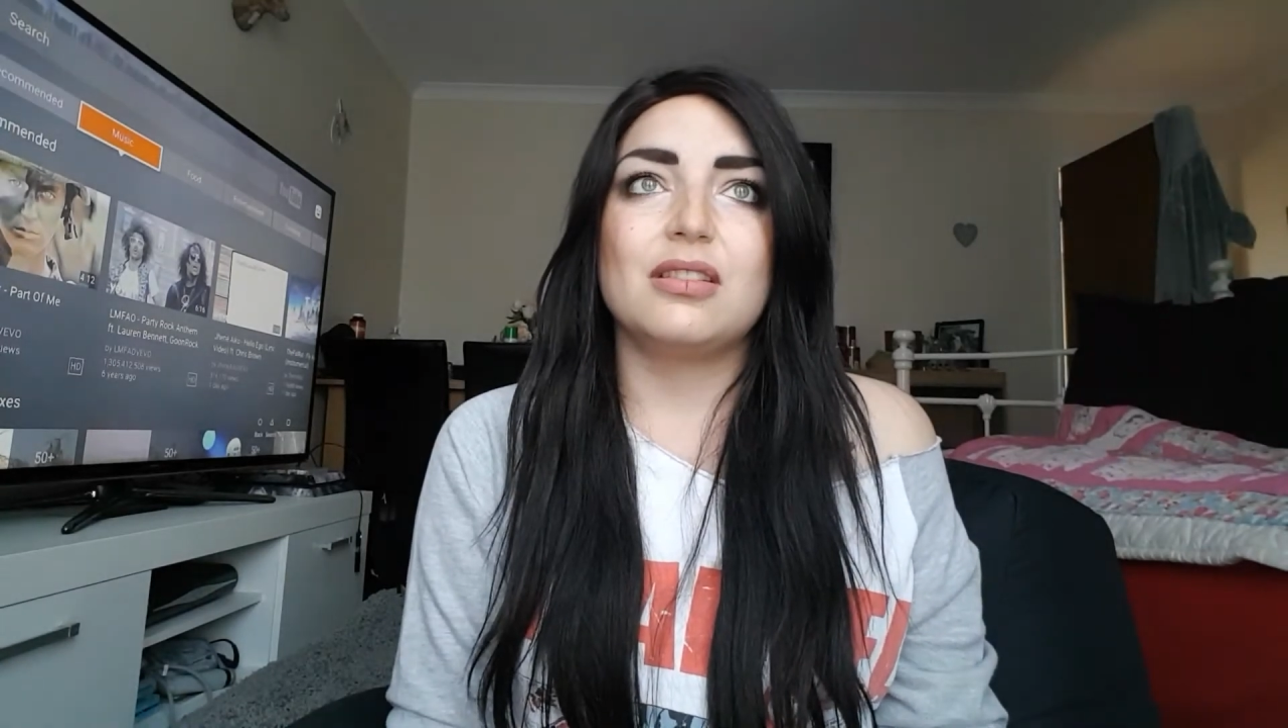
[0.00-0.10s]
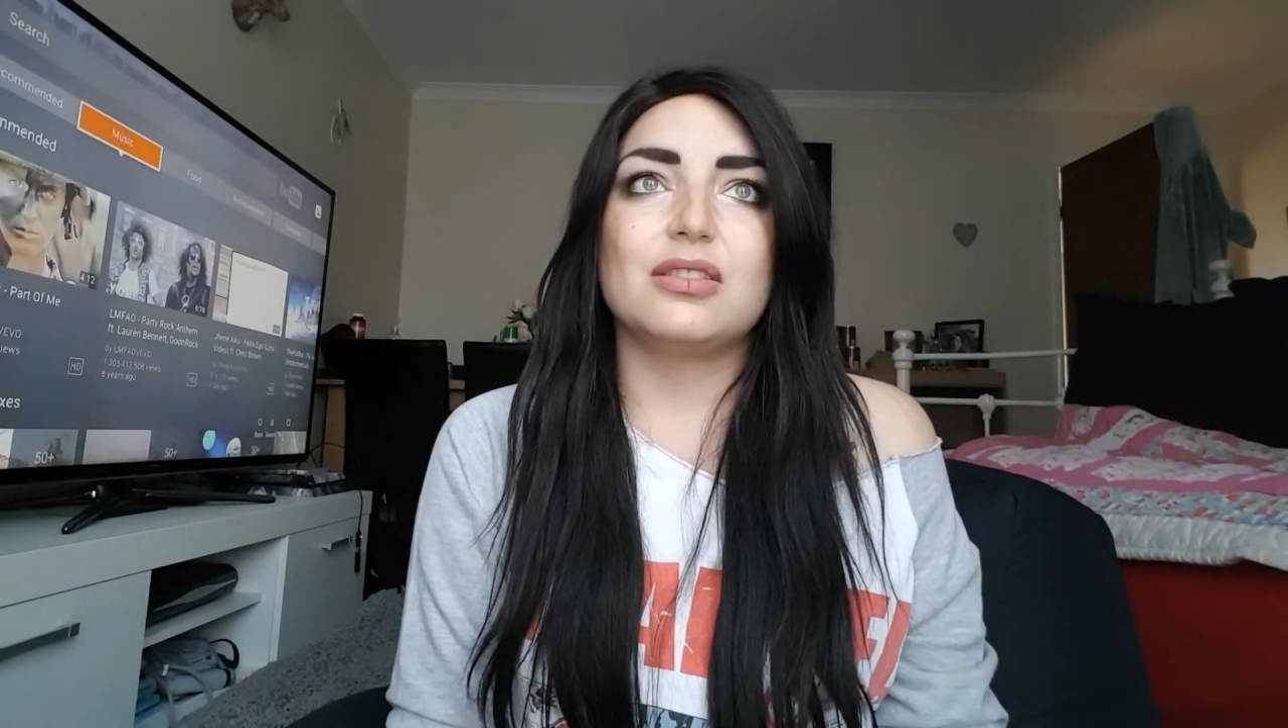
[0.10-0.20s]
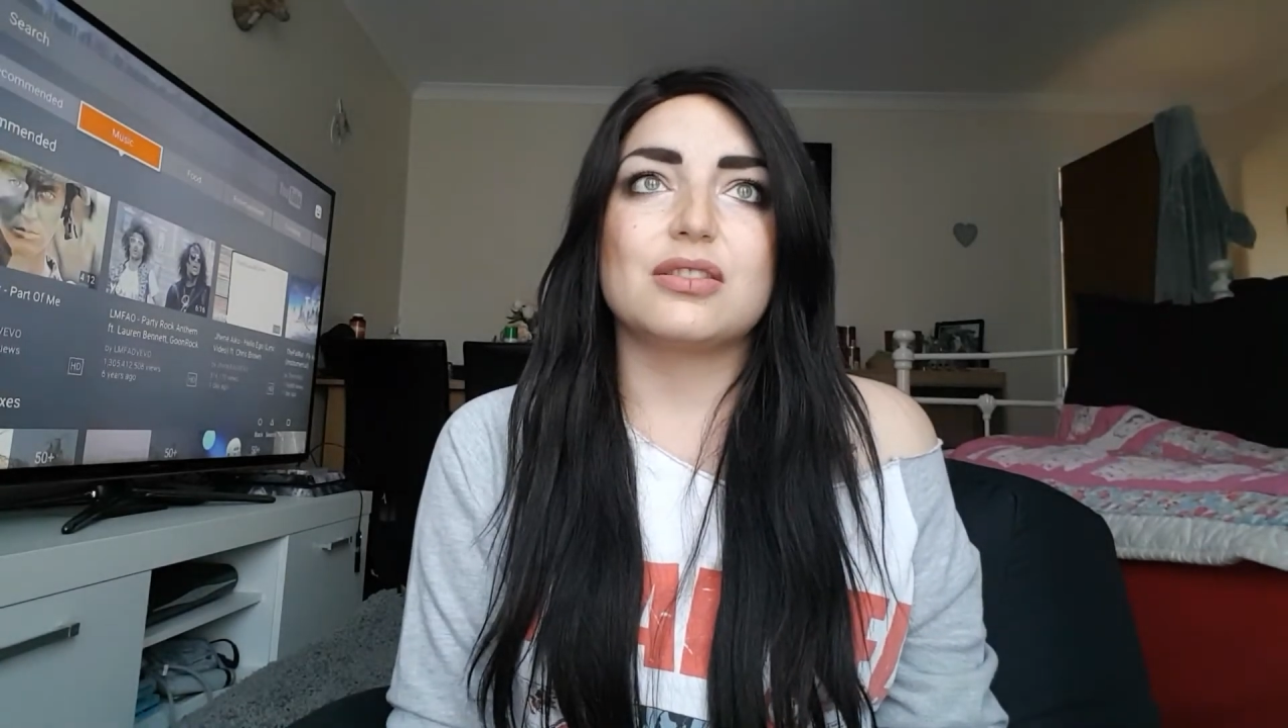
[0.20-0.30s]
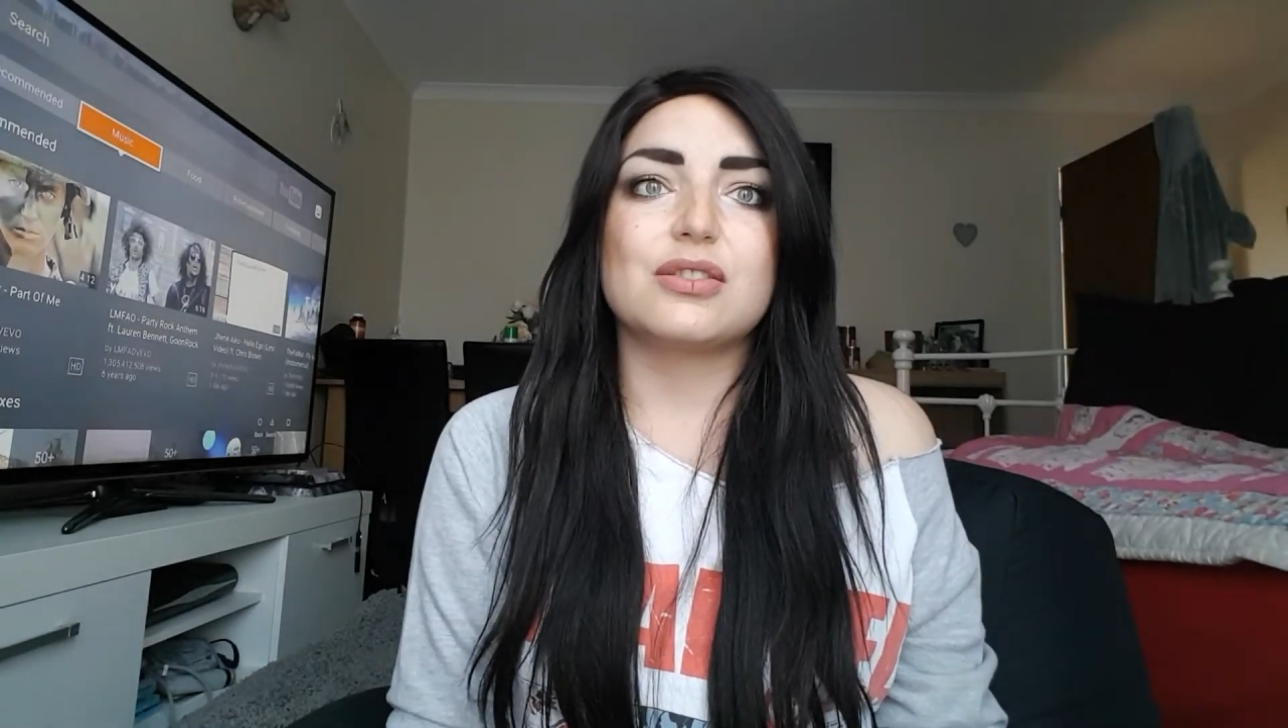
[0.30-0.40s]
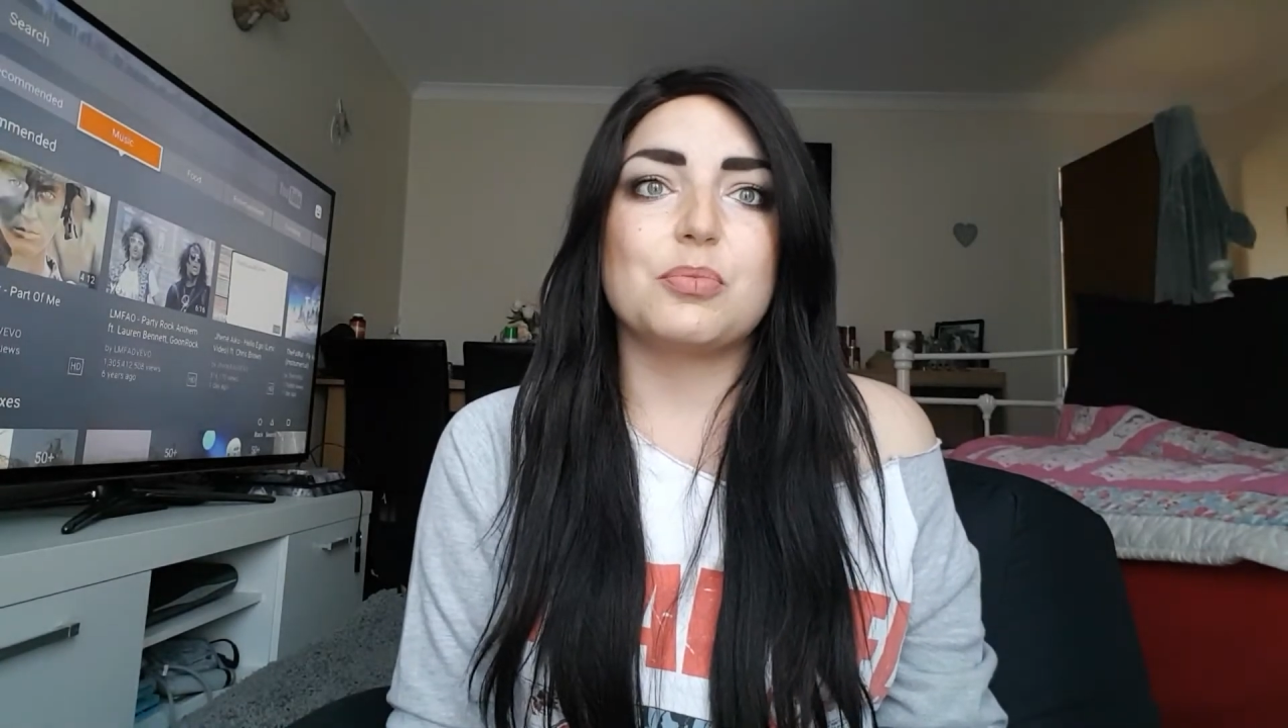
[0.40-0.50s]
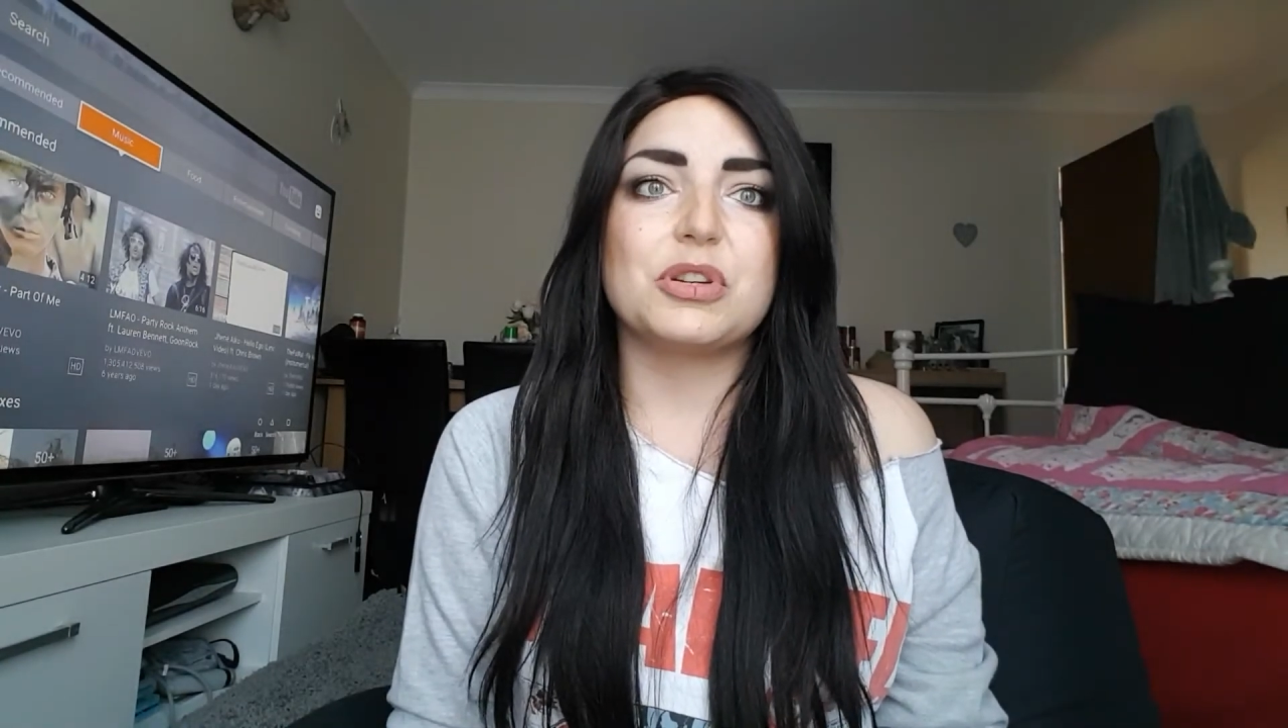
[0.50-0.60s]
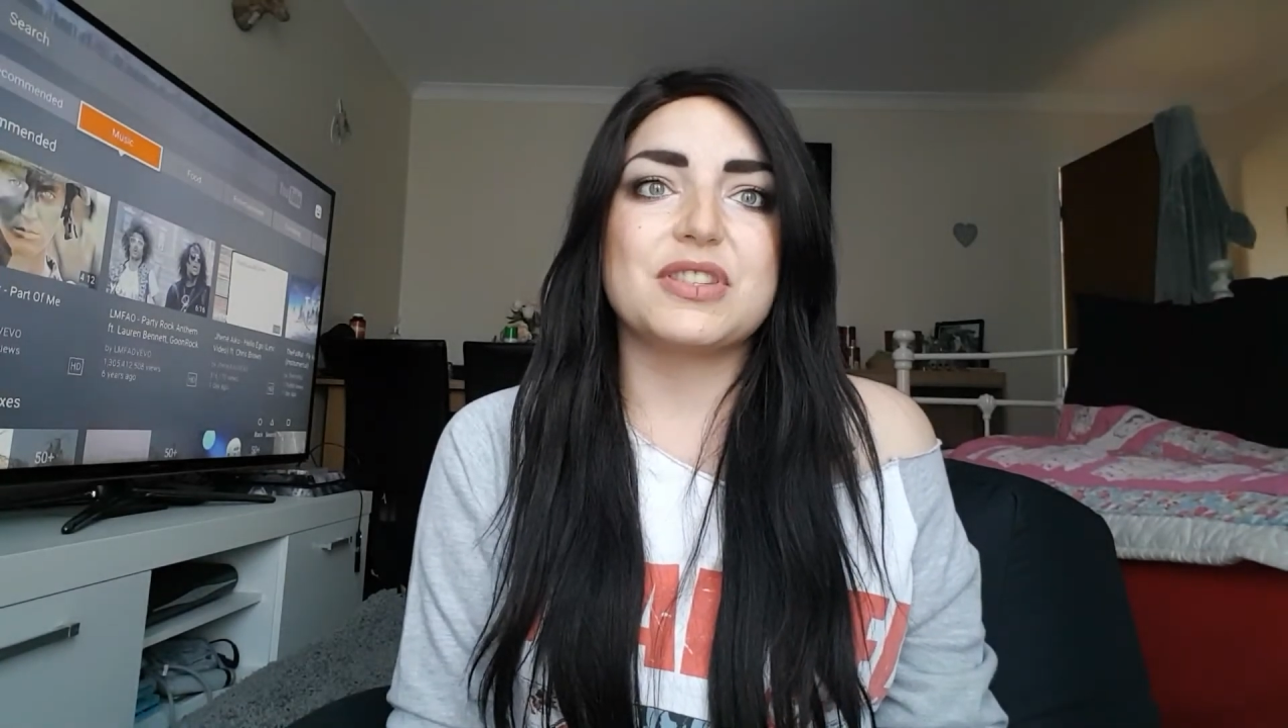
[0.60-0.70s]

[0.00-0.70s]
you're super